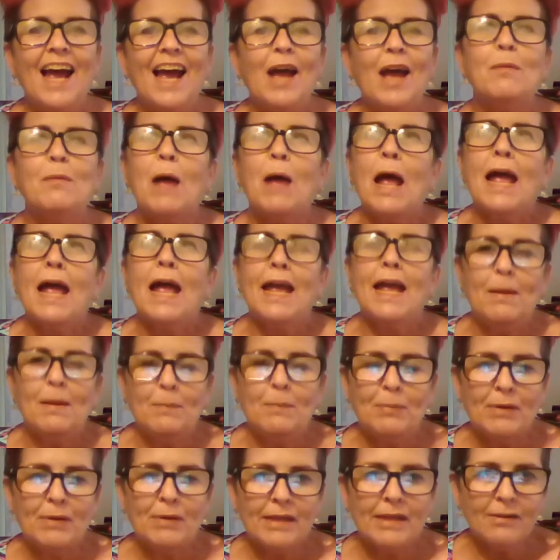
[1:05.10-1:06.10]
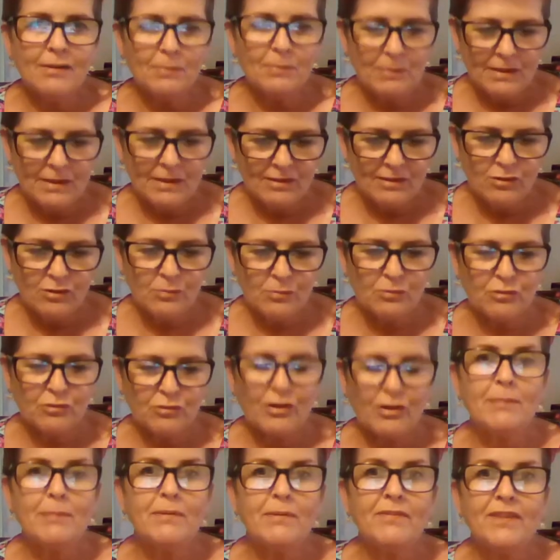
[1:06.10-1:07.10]
um, please, please
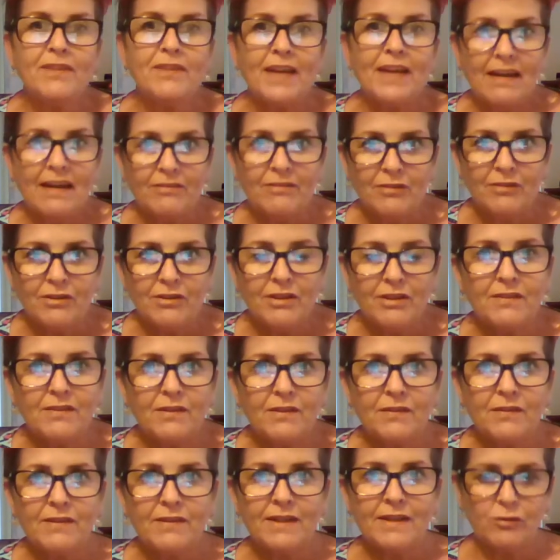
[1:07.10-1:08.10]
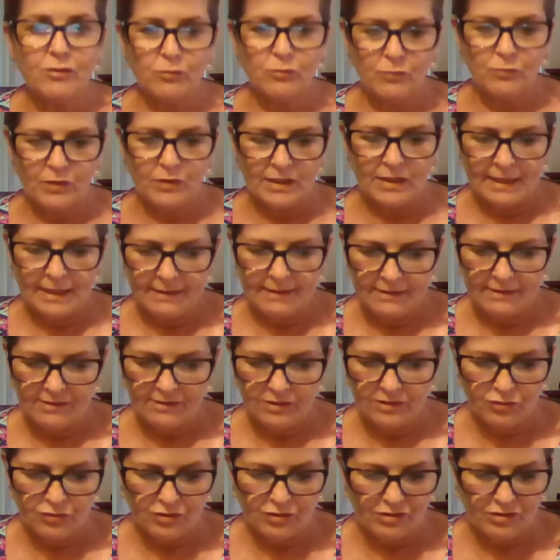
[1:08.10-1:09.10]
subscribe if you haven't, if you find something like
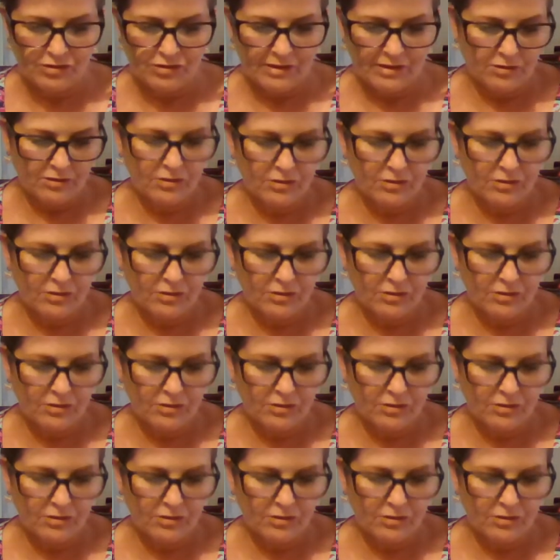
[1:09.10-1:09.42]
this interesting.